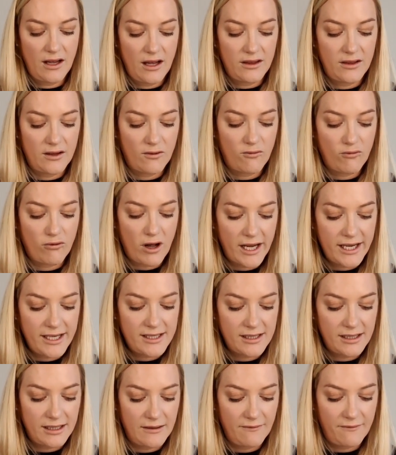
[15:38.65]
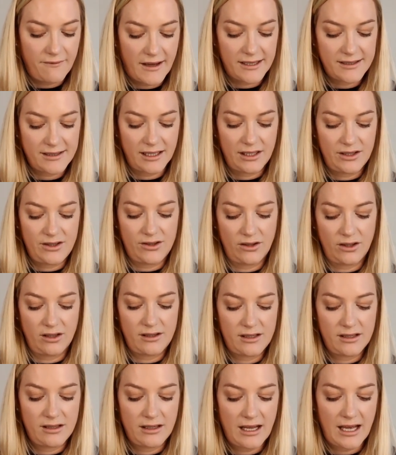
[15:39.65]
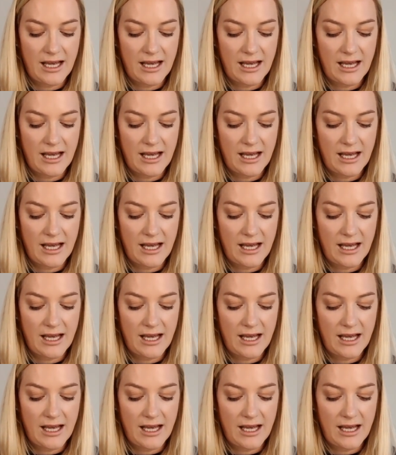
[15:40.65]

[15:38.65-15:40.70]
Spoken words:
The right lymphatic duct